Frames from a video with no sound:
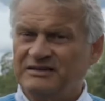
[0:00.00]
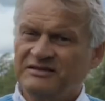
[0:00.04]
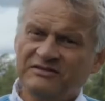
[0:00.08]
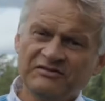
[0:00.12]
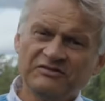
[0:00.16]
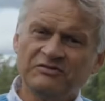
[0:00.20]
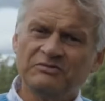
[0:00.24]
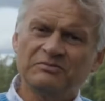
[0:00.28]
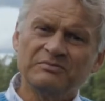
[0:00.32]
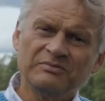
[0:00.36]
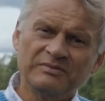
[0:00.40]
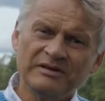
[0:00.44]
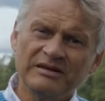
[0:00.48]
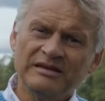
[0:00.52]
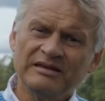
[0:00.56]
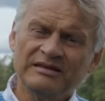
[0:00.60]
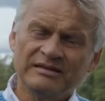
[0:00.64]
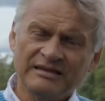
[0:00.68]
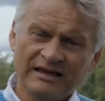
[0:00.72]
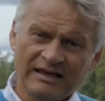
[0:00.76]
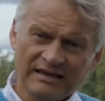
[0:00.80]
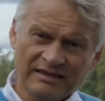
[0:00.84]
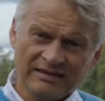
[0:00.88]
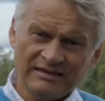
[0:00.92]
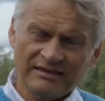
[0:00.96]
doesn't mean
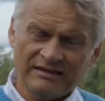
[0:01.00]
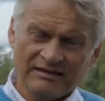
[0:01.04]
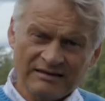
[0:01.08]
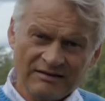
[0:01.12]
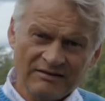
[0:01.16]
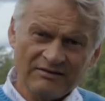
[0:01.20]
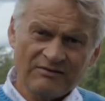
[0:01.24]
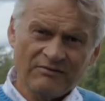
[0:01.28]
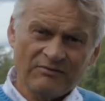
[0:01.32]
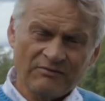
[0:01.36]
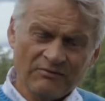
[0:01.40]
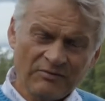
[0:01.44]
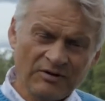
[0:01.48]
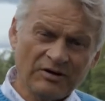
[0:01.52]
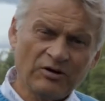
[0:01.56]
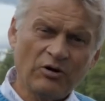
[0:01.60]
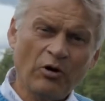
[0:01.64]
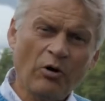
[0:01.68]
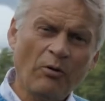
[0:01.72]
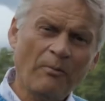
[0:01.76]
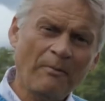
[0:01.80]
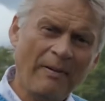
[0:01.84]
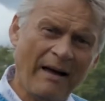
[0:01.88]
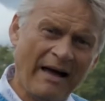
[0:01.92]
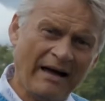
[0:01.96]
that we
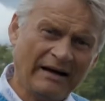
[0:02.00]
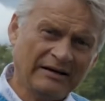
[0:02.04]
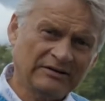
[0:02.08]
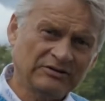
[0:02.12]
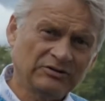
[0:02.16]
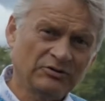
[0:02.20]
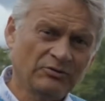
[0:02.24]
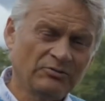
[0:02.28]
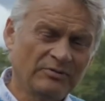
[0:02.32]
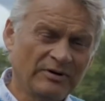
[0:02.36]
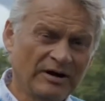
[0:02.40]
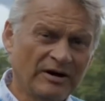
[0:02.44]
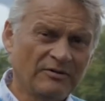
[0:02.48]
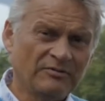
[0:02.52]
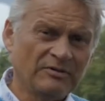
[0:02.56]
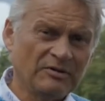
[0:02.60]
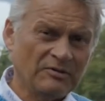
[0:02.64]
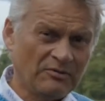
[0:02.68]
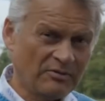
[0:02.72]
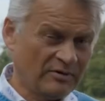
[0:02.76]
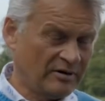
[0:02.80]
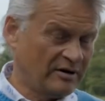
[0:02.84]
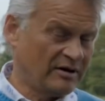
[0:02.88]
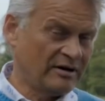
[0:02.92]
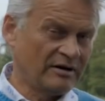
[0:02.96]
go back to where we
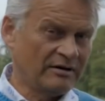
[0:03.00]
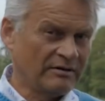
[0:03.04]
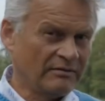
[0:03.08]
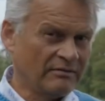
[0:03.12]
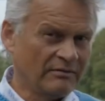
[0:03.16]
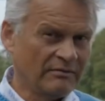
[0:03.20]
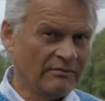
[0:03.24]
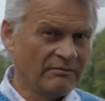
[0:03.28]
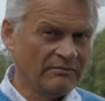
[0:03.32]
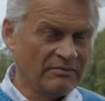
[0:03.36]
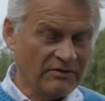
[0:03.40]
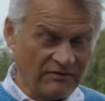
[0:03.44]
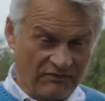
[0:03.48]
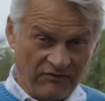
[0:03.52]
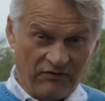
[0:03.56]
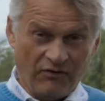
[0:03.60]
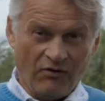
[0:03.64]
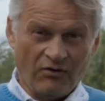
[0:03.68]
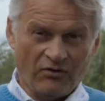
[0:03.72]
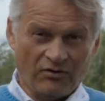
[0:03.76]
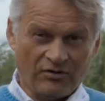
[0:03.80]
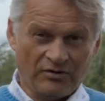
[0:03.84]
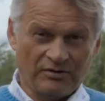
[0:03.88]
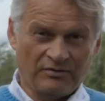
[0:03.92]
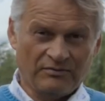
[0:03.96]
were
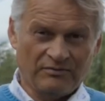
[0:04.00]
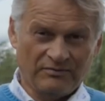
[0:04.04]
before.